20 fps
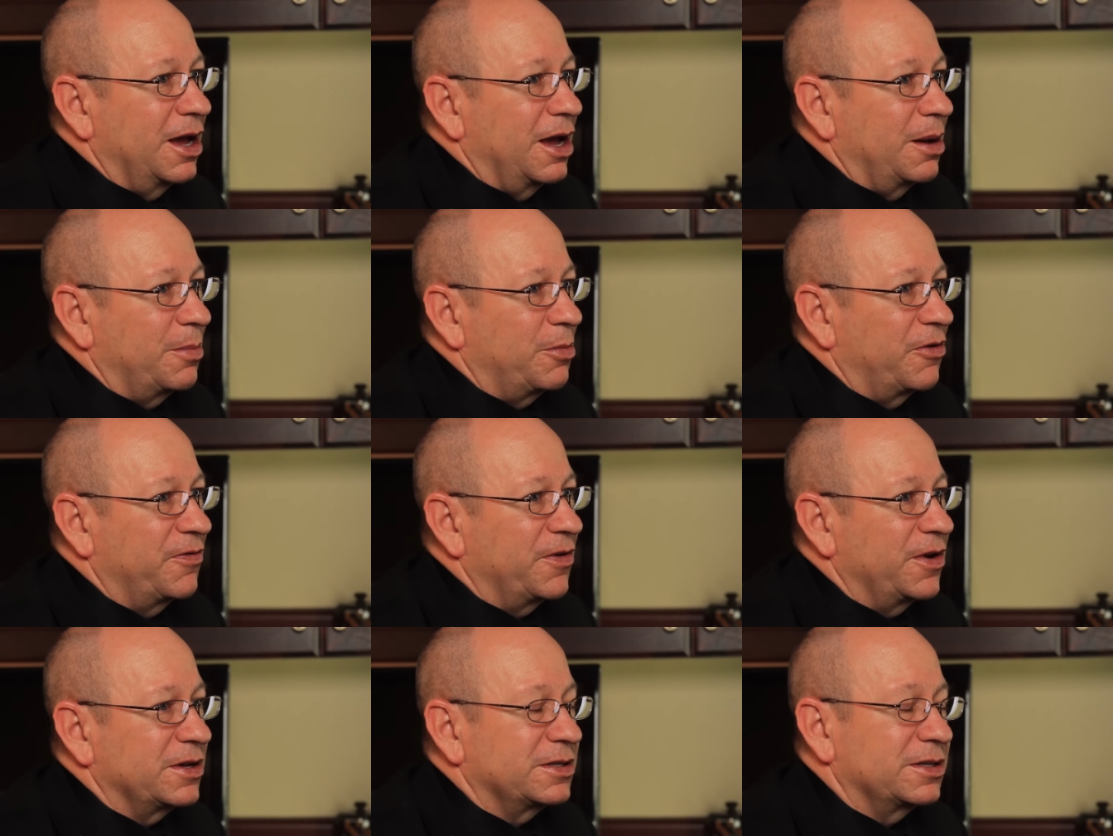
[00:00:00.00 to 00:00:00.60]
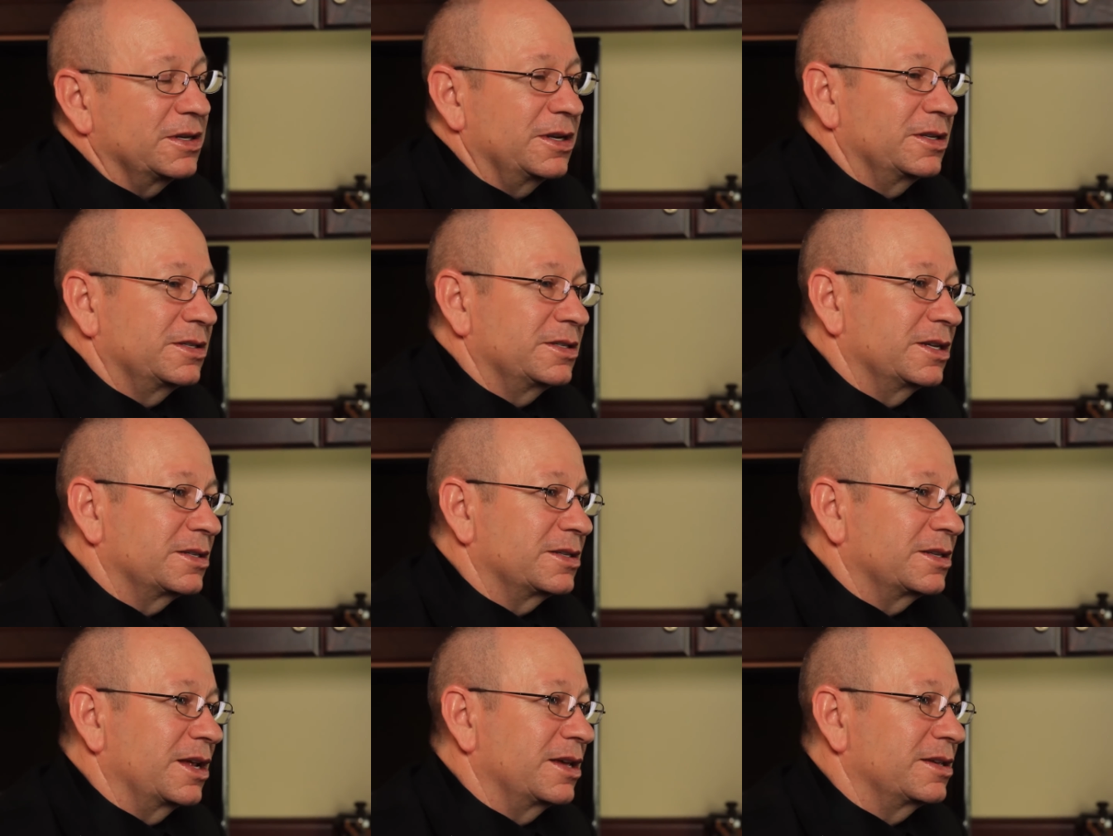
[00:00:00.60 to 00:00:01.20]
profess that it's
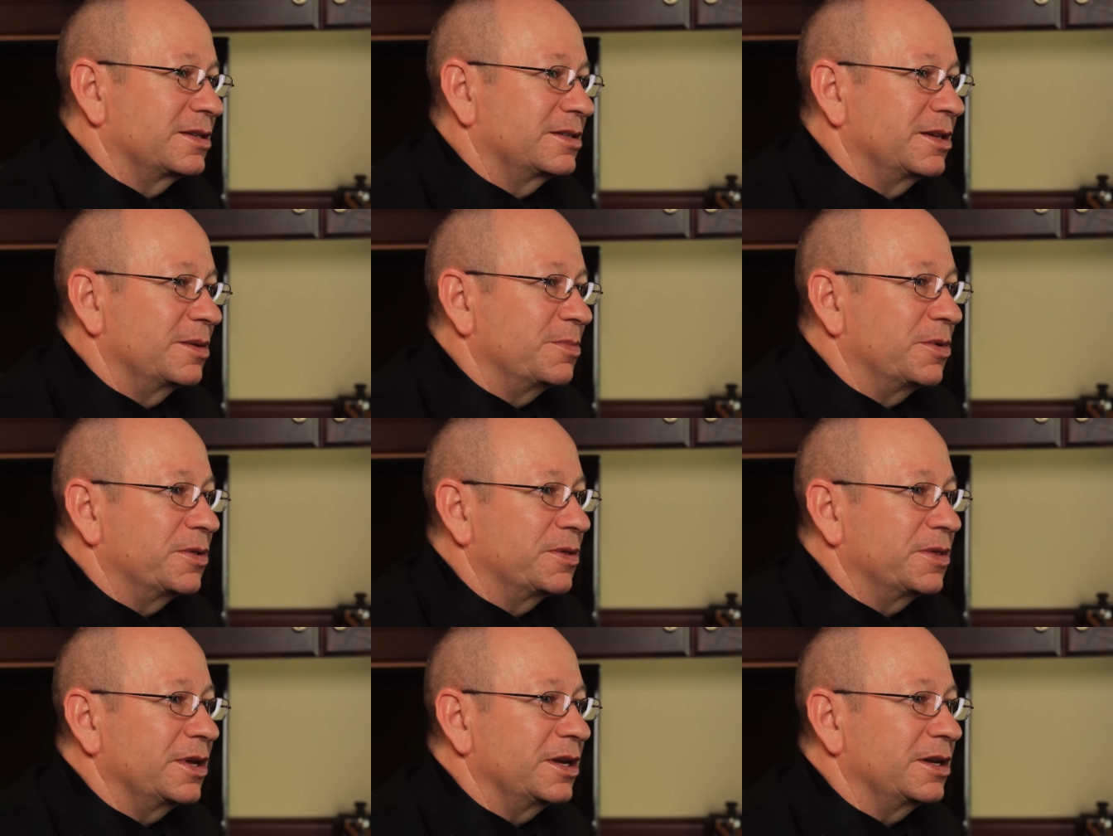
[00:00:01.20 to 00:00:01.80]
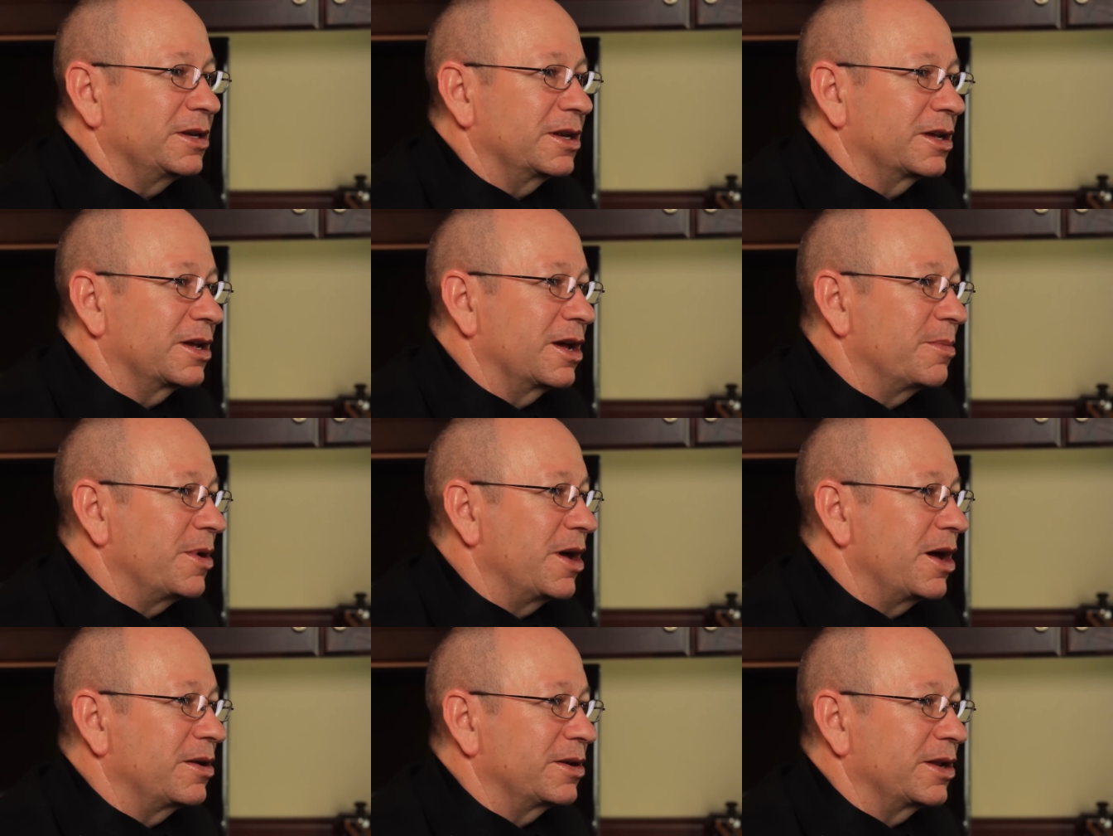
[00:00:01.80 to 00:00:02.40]
just a simple thing to come
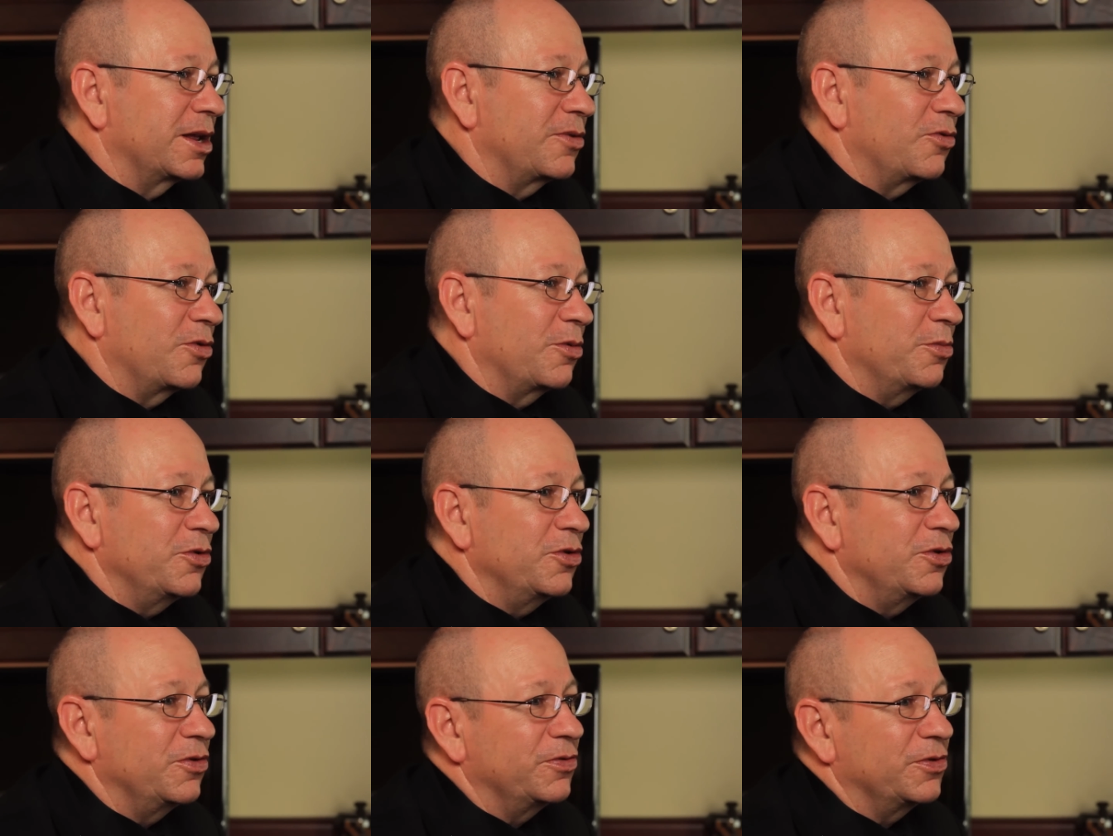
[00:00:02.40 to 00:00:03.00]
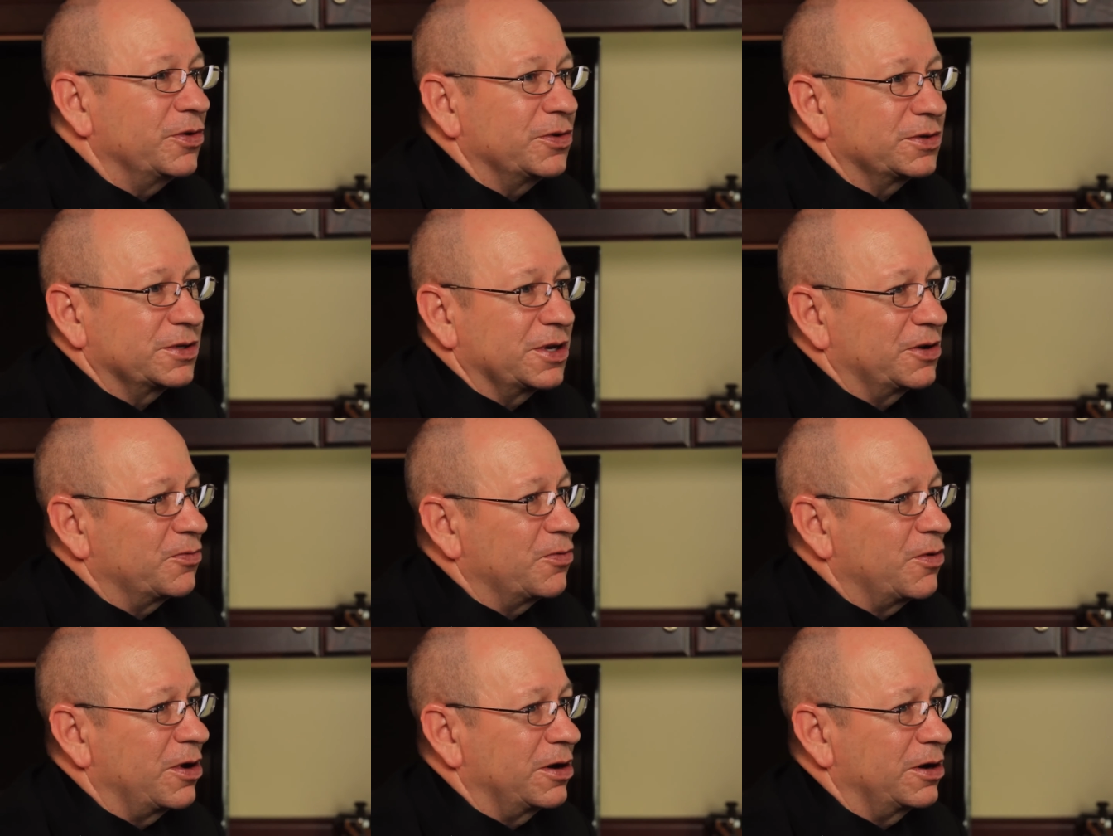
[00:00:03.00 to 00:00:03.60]
out and remove those
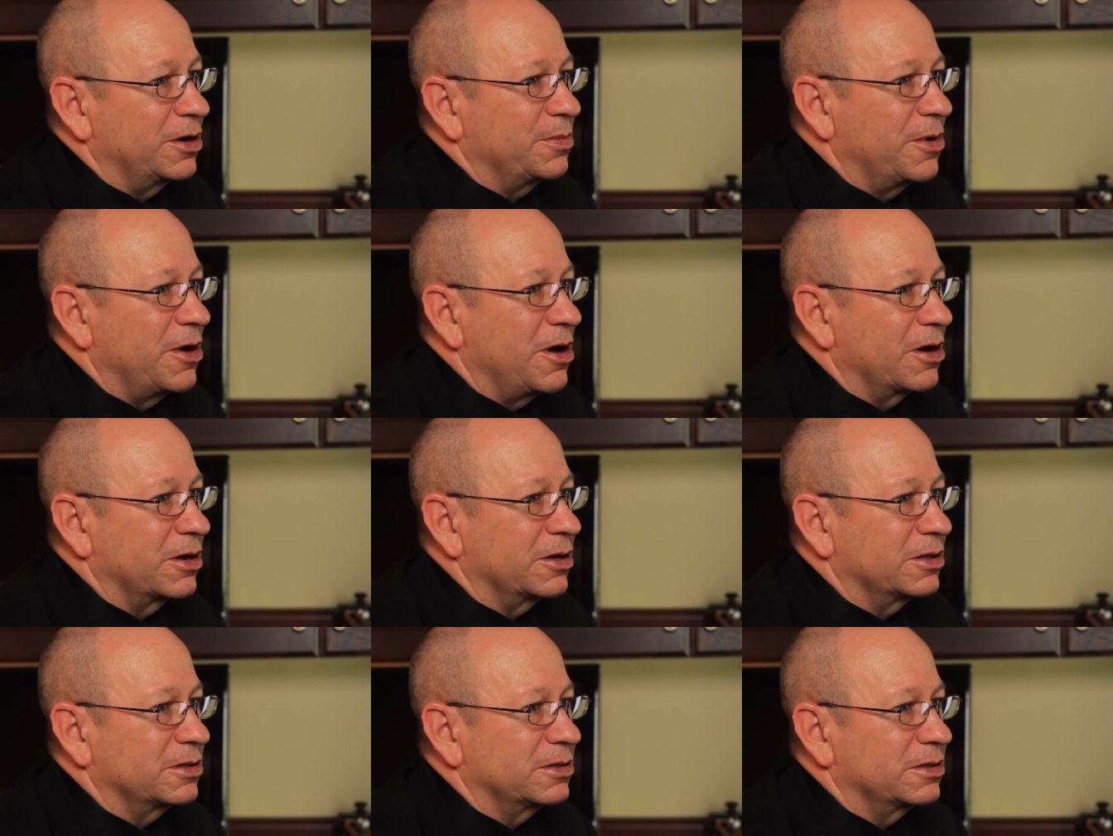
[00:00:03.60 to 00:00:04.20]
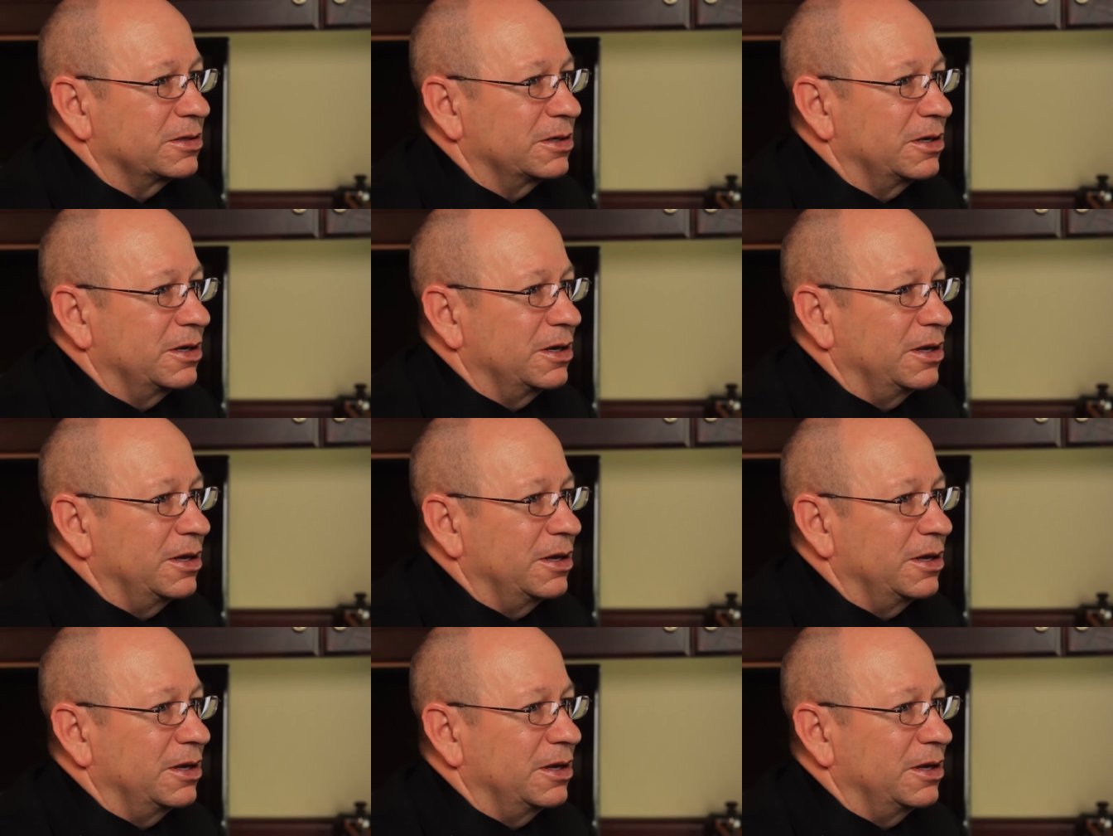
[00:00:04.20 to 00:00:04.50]
unwanted pockets.